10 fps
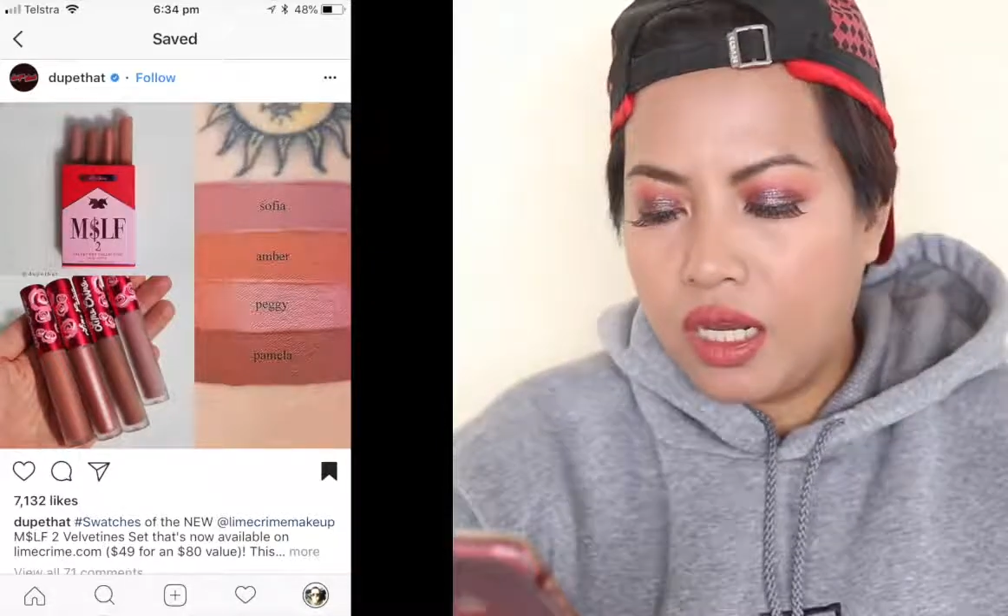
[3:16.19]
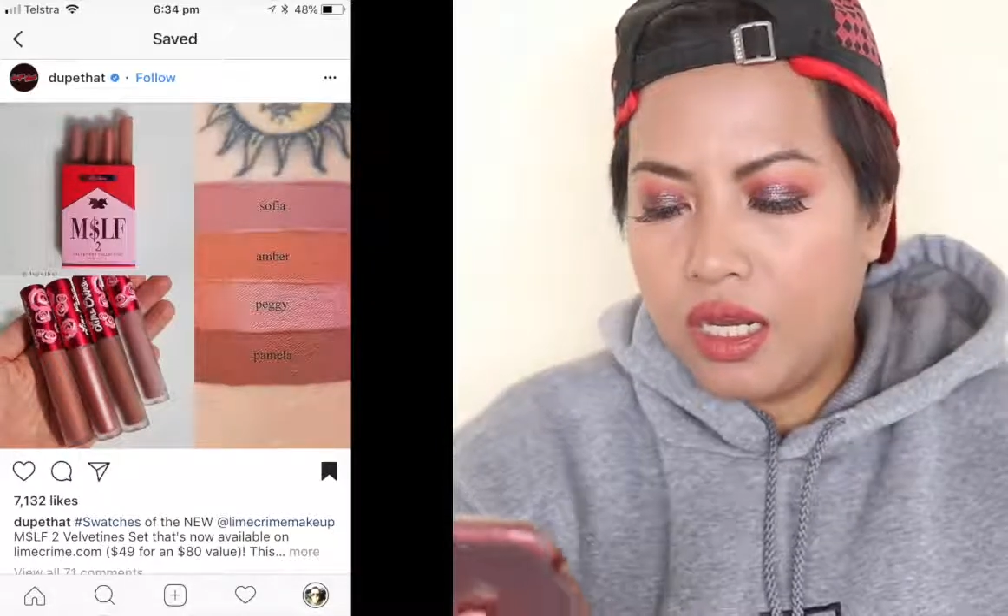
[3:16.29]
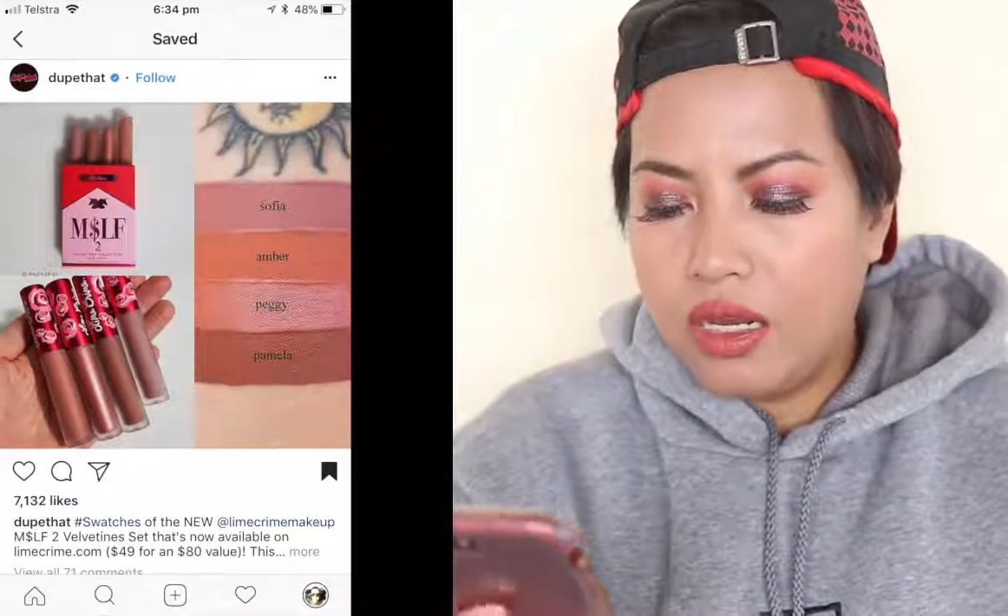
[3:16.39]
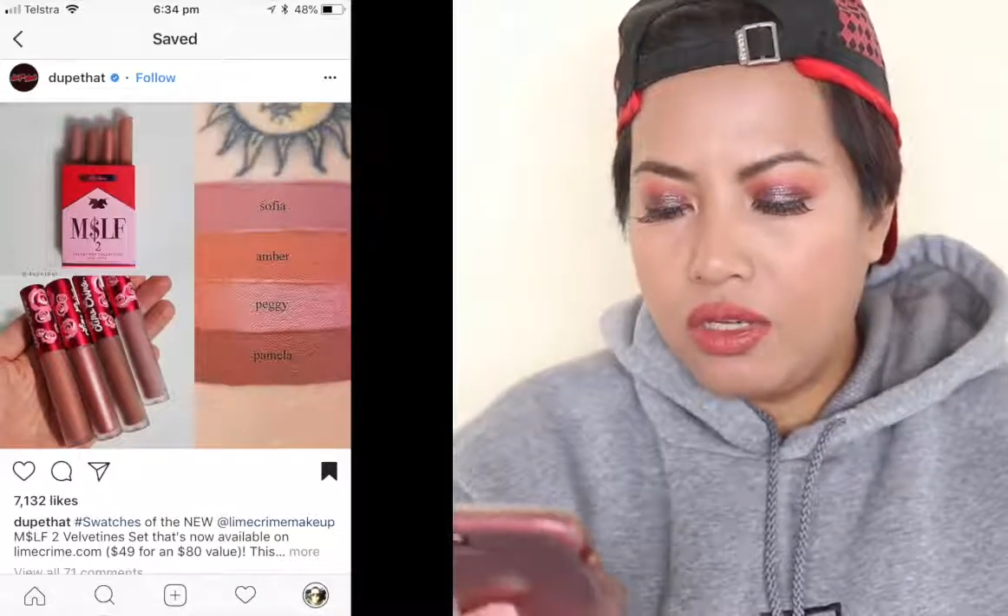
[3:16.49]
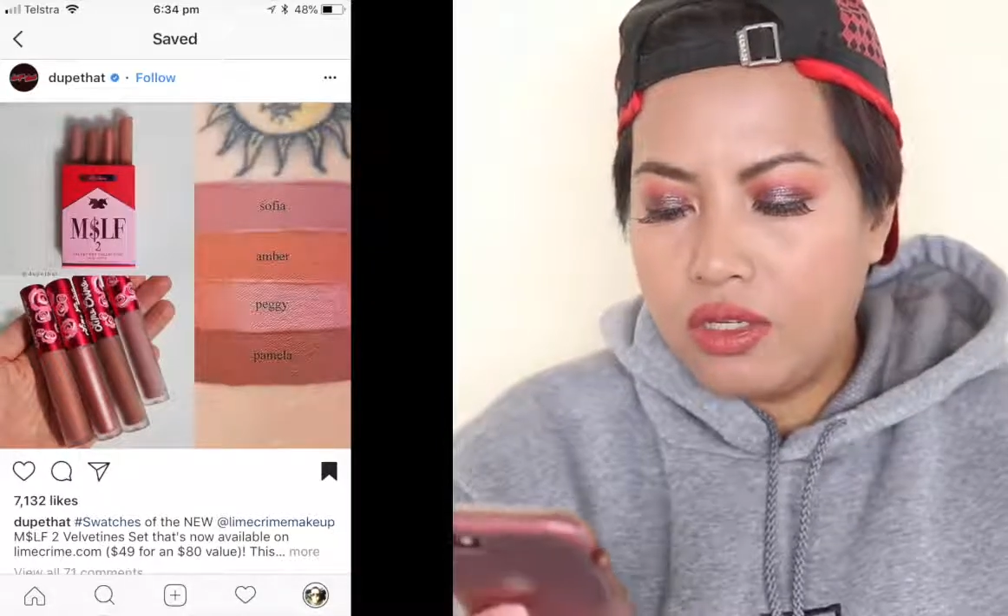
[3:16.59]

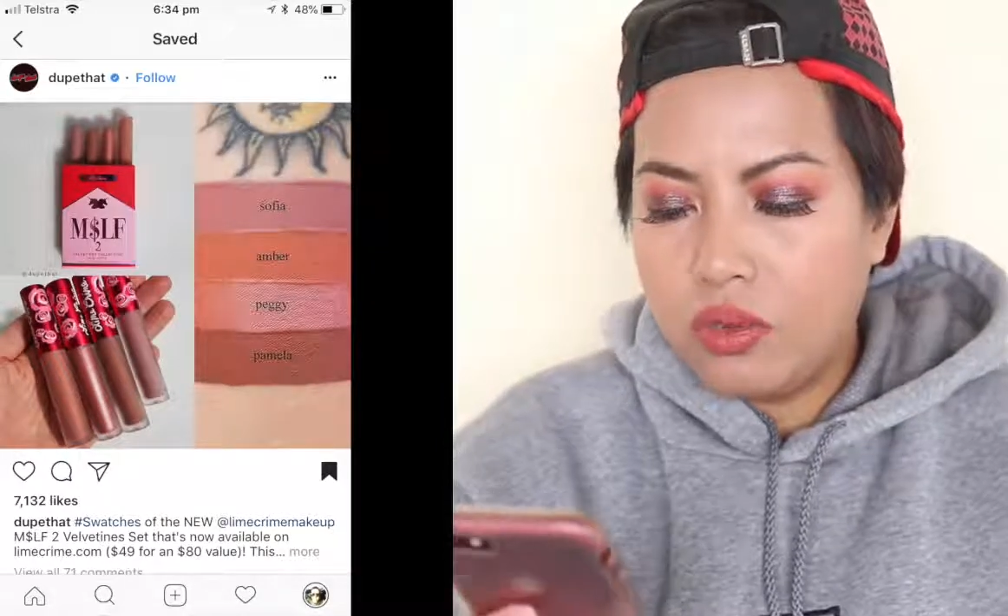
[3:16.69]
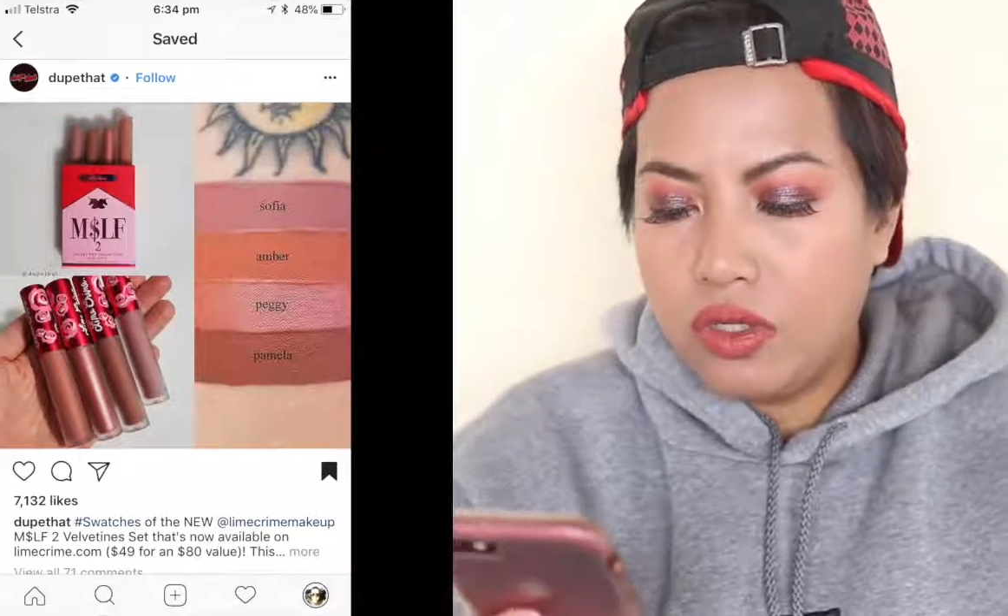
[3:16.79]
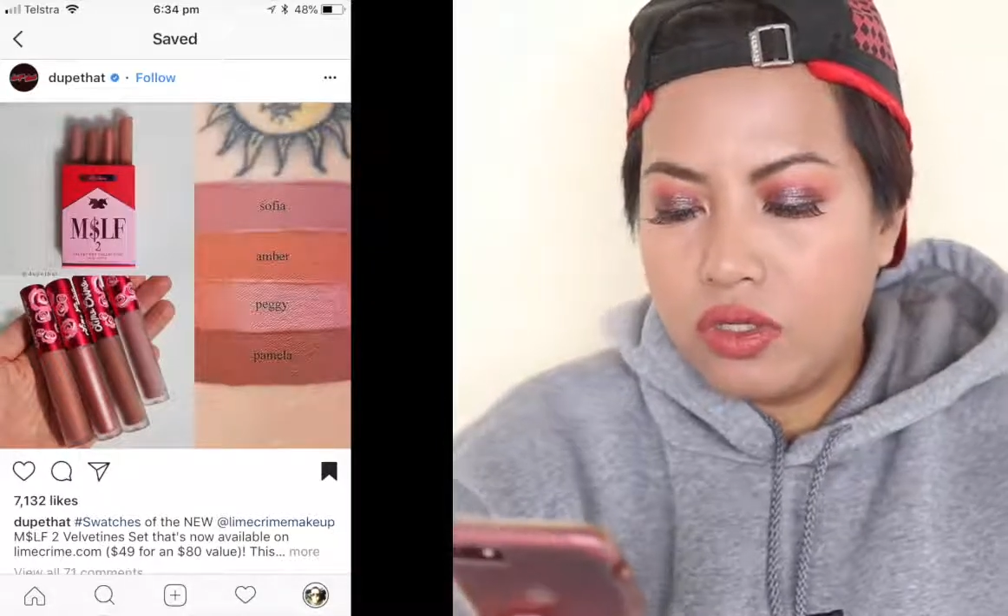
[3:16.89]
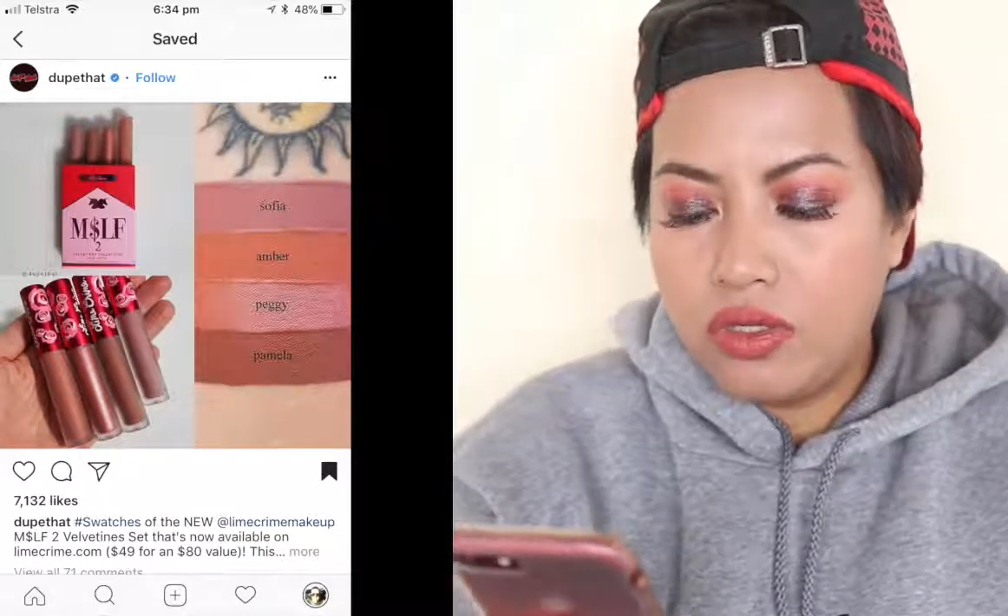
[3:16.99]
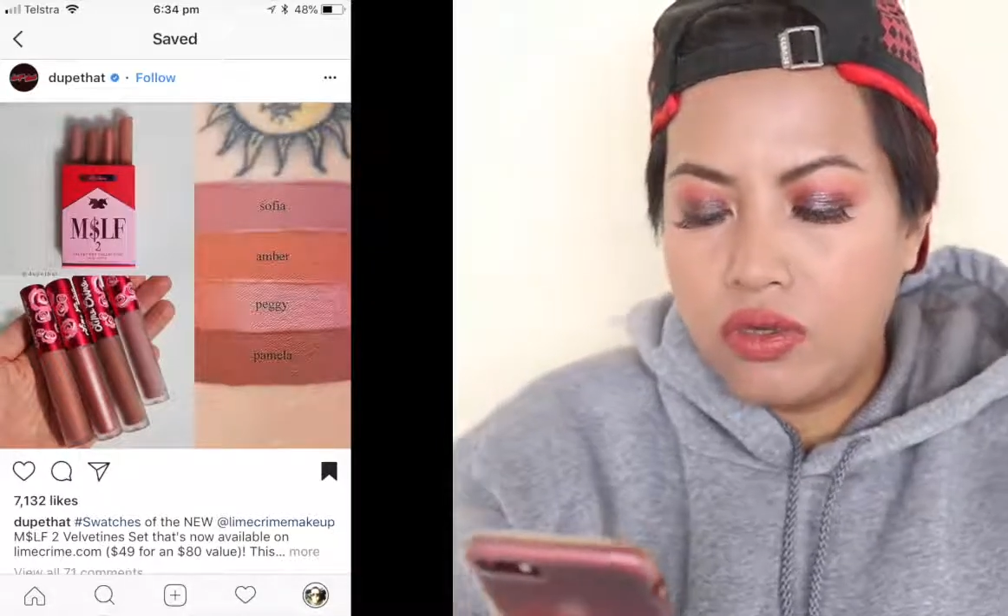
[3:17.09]
out
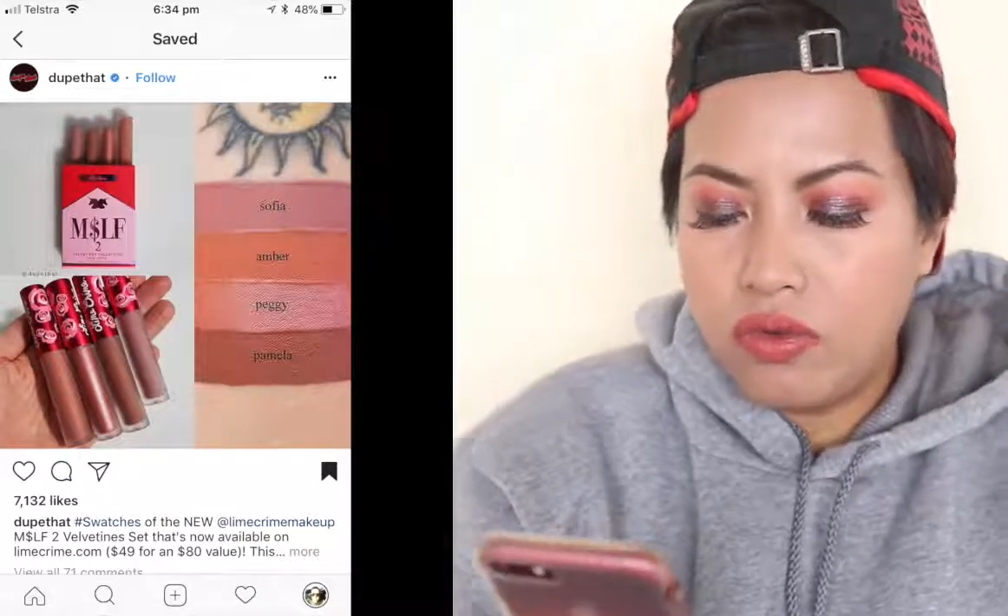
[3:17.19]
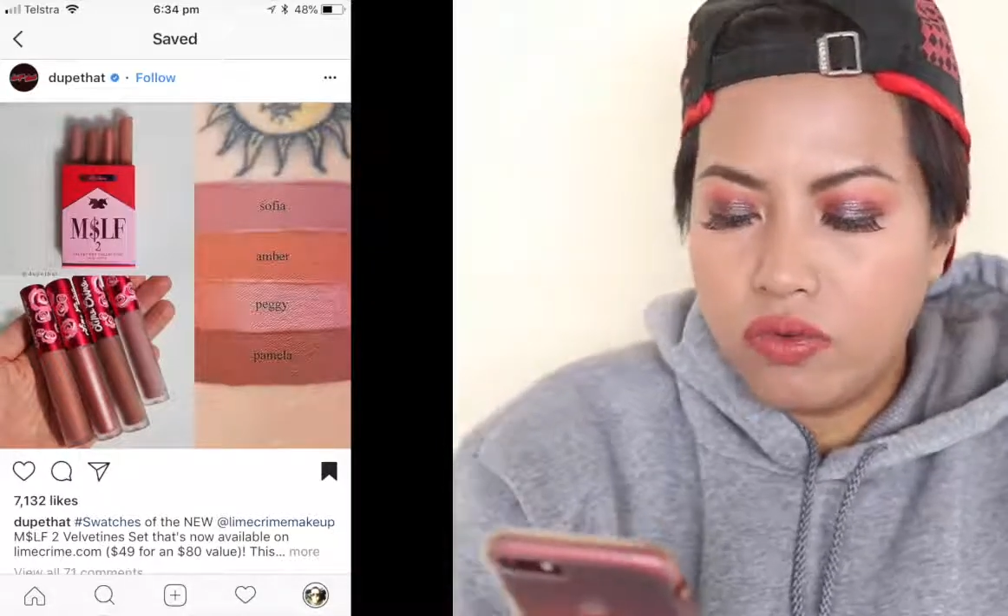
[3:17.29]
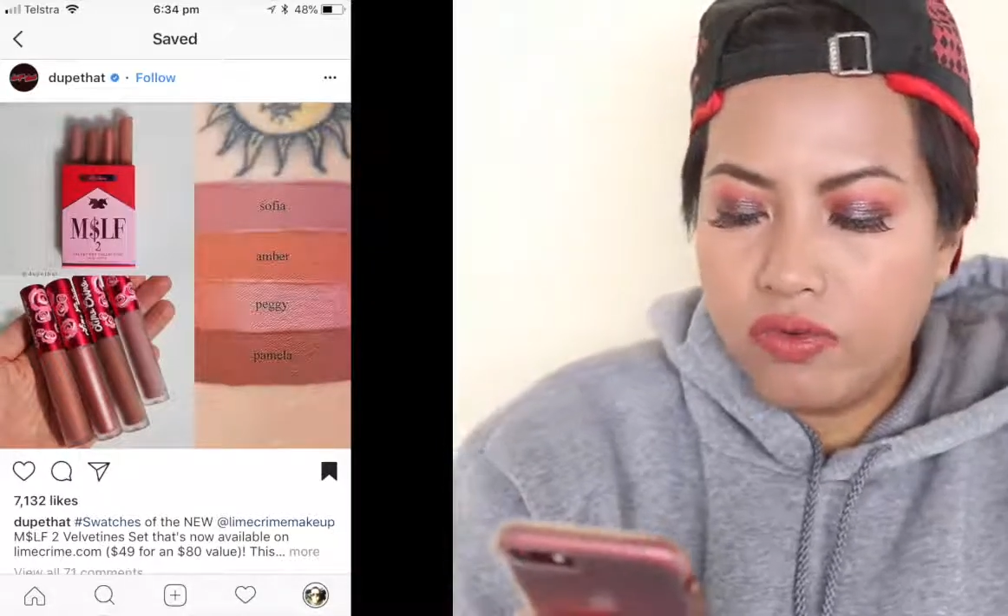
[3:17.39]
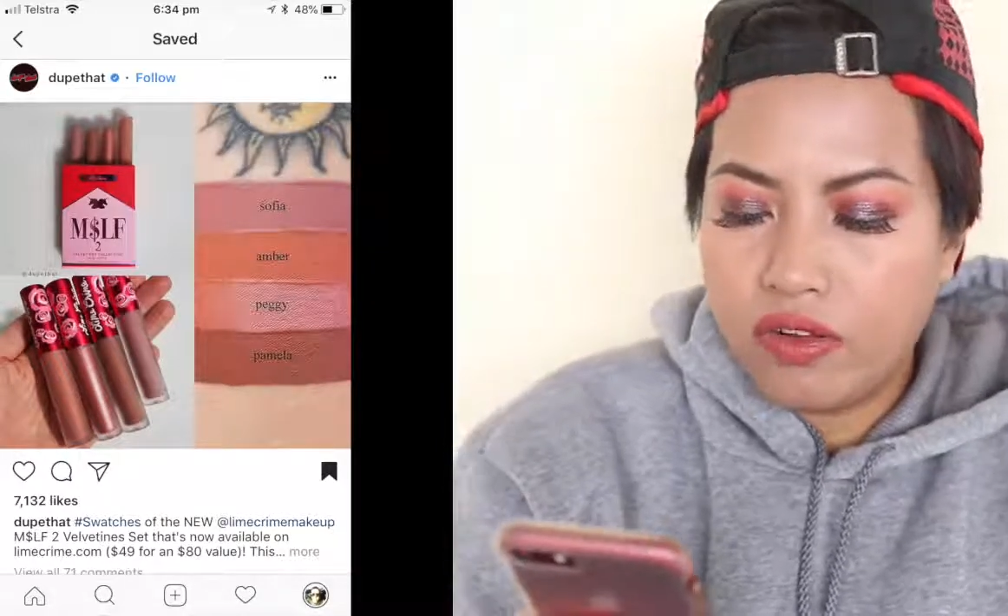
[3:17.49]
with 2